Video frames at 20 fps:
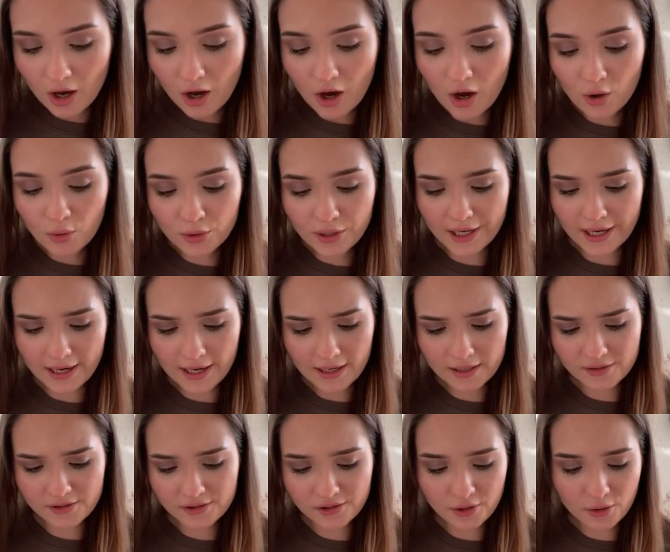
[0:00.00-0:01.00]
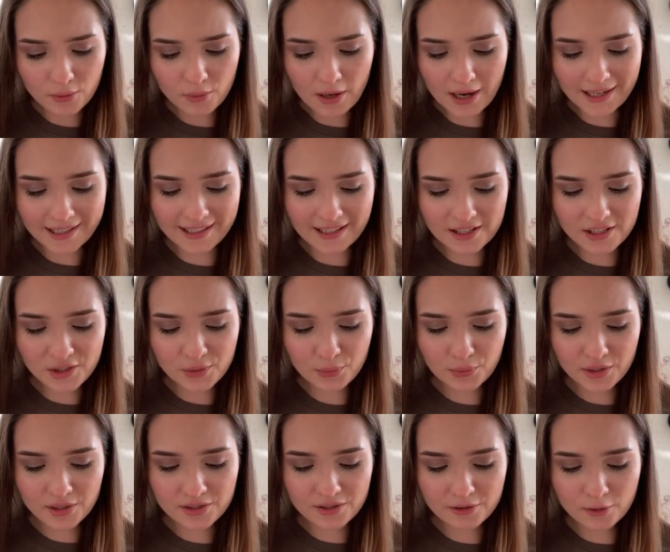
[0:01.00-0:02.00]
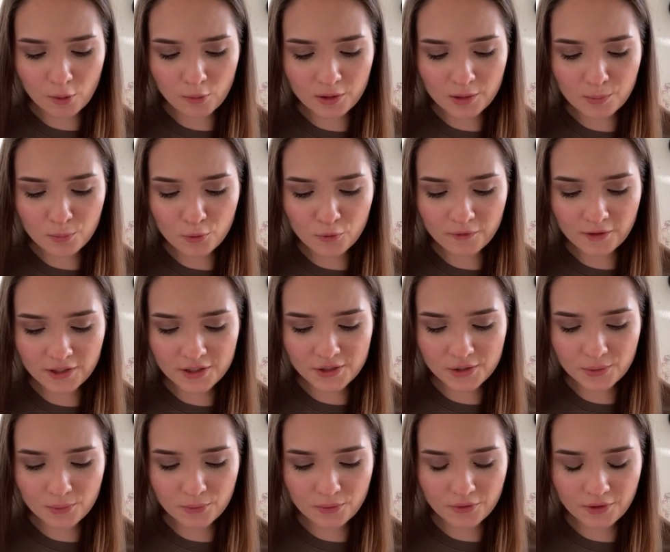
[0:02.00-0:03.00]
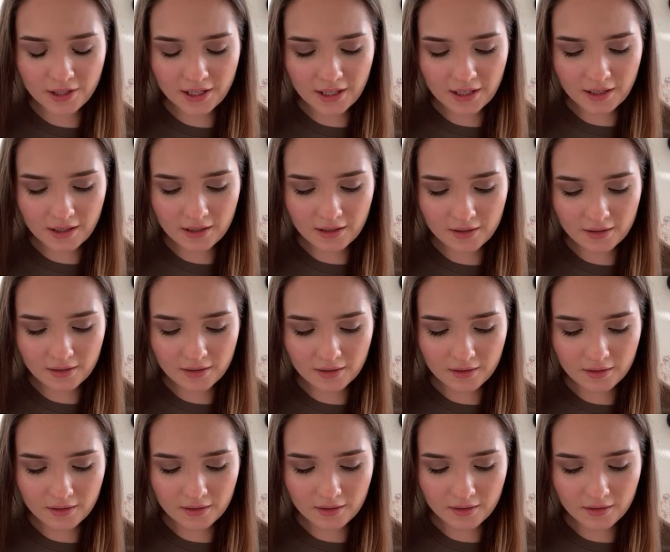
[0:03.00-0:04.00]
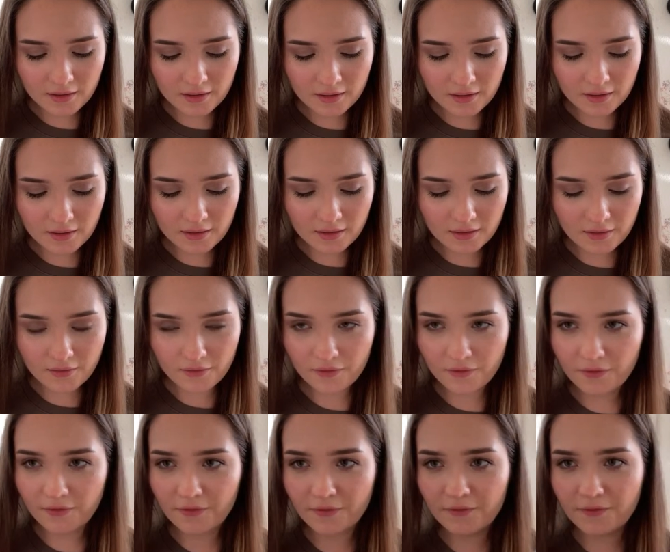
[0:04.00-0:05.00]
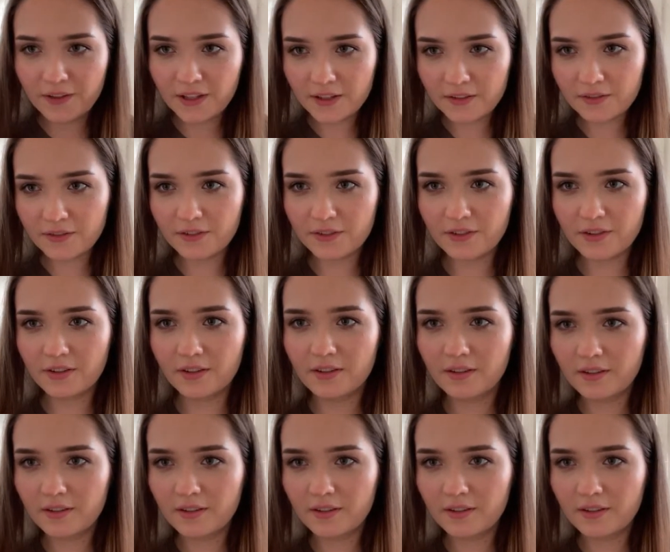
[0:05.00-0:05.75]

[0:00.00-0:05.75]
Okay, so I guess we're slowly moving to the 5th